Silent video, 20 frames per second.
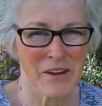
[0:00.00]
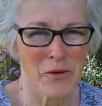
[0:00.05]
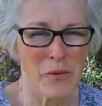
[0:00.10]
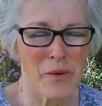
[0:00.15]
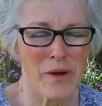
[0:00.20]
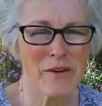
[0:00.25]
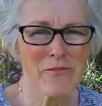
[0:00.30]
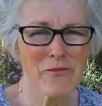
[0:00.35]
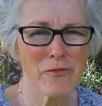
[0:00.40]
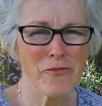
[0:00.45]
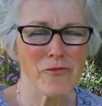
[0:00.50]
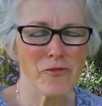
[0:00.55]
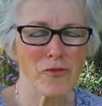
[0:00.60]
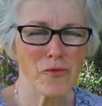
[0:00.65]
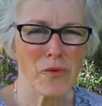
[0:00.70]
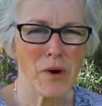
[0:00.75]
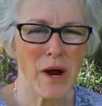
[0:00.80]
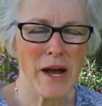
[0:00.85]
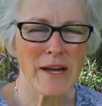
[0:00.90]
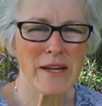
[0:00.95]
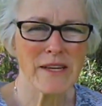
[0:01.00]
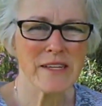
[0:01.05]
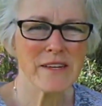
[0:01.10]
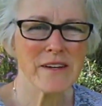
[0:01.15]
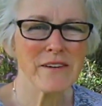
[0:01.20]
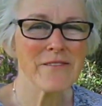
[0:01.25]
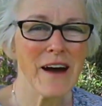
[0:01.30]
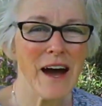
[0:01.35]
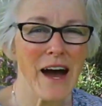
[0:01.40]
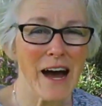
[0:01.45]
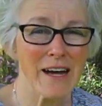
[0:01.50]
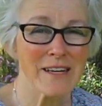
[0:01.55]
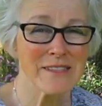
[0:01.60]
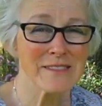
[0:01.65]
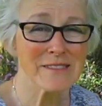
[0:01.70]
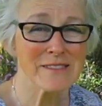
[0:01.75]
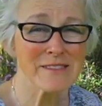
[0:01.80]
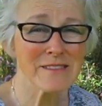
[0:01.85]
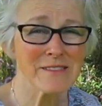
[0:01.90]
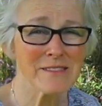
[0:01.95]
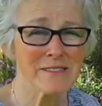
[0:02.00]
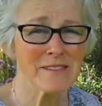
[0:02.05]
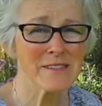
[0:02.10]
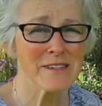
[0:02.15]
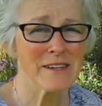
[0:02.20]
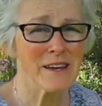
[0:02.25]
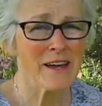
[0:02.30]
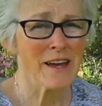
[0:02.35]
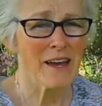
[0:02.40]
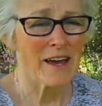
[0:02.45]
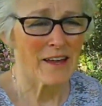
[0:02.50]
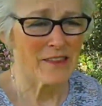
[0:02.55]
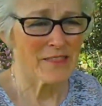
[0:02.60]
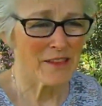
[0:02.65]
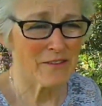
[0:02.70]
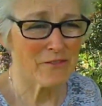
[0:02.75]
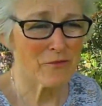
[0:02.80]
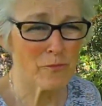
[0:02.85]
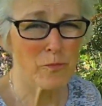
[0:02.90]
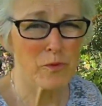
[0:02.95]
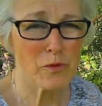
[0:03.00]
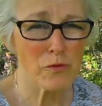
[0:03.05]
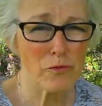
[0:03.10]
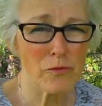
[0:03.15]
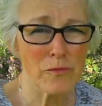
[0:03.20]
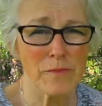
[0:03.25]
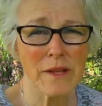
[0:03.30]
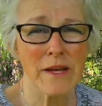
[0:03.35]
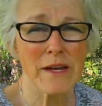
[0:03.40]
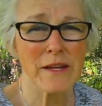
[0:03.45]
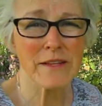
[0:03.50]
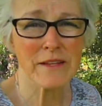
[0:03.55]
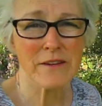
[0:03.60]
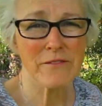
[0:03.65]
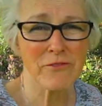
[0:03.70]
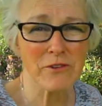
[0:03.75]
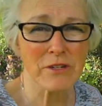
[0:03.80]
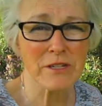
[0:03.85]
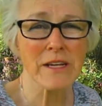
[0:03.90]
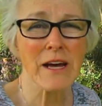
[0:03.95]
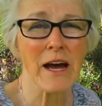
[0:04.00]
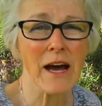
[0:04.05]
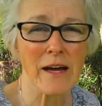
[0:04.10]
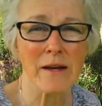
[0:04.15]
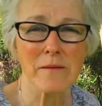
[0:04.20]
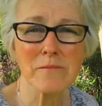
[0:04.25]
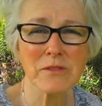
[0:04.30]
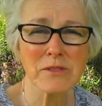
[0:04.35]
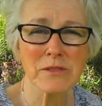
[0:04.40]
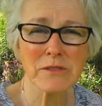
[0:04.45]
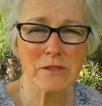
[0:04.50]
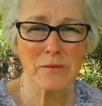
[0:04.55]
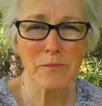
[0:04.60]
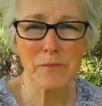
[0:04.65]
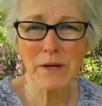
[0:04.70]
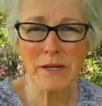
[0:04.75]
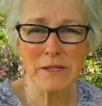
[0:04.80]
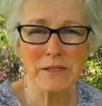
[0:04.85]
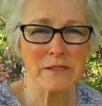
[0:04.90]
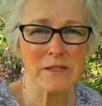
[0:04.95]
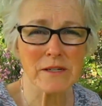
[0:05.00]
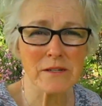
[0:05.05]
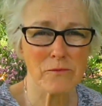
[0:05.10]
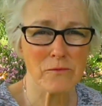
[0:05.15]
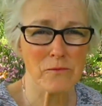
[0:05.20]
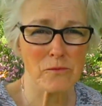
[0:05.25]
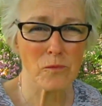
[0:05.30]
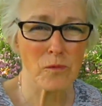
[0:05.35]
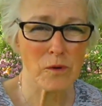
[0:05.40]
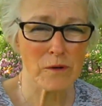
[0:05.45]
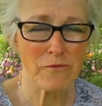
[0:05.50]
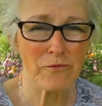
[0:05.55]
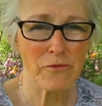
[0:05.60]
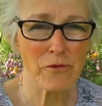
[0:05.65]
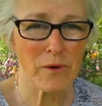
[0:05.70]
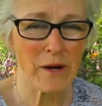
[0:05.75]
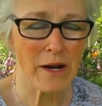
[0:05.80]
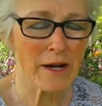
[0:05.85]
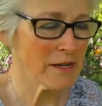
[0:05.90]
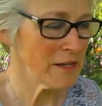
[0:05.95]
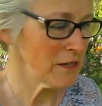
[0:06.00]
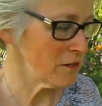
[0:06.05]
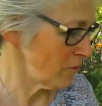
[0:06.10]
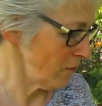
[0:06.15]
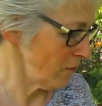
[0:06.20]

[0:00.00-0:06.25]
We have a variety of hostas and they've bloomed at different times. It depends on what variety you